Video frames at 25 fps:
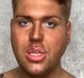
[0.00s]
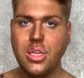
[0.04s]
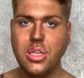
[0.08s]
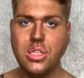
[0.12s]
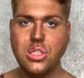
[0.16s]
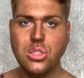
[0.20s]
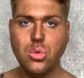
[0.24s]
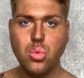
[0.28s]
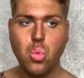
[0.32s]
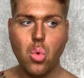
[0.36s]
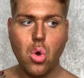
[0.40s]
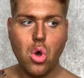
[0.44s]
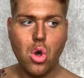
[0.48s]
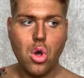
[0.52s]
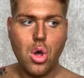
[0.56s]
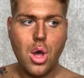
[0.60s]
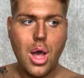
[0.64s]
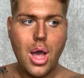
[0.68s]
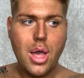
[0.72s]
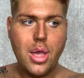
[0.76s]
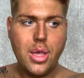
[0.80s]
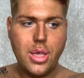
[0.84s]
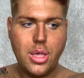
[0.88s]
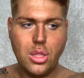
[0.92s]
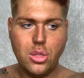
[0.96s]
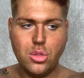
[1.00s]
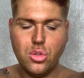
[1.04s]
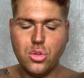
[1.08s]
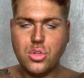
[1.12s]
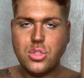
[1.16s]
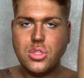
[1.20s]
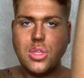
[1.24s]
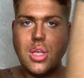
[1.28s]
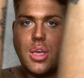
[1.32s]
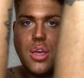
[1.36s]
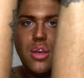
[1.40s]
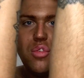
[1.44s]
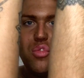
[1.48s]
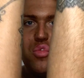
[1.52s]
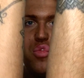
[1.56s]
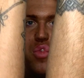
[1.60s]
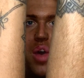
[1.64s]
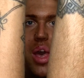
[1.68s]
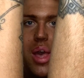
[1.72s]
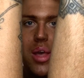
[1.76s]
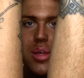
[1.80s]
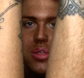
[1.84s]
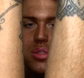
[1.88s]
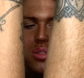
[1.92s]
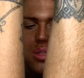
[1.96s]
is what it looks like
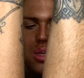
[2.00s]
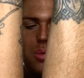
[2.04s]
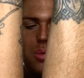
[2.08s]
first